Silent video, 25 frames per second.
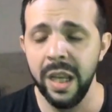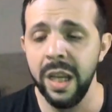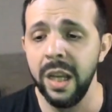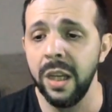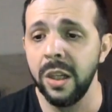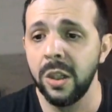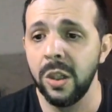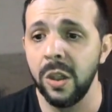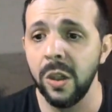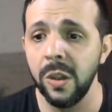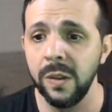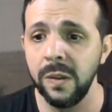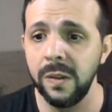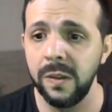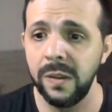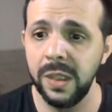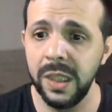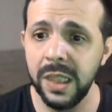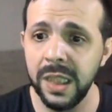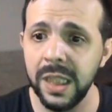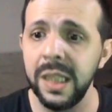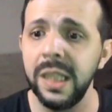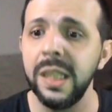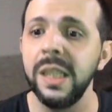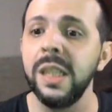
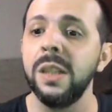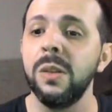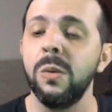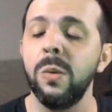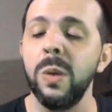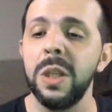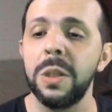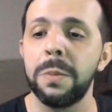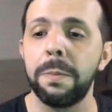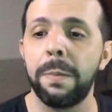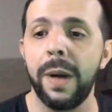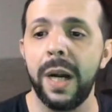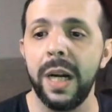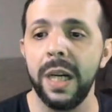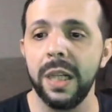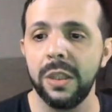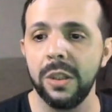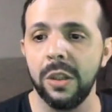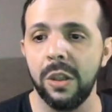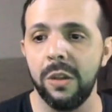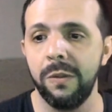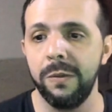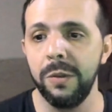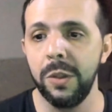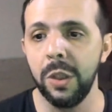Considering which part
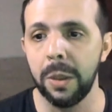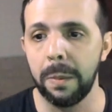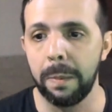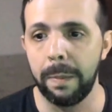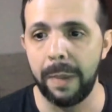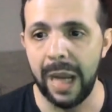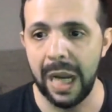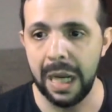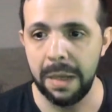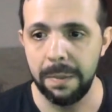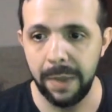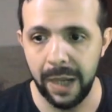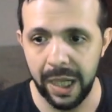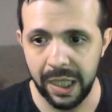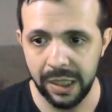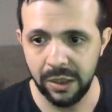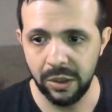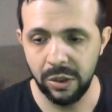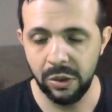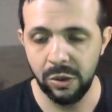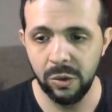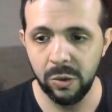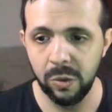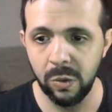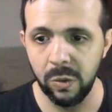of your pipeline
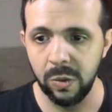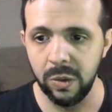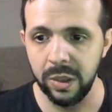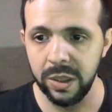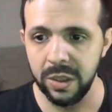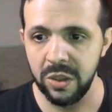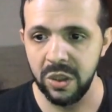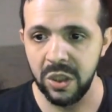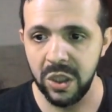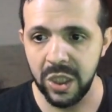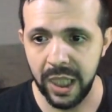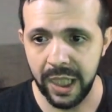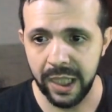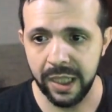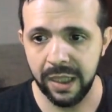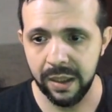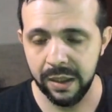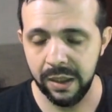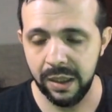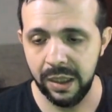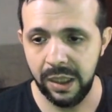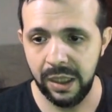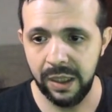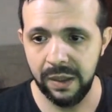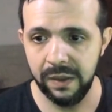you check
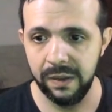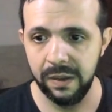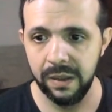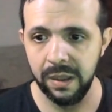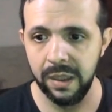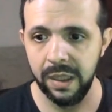this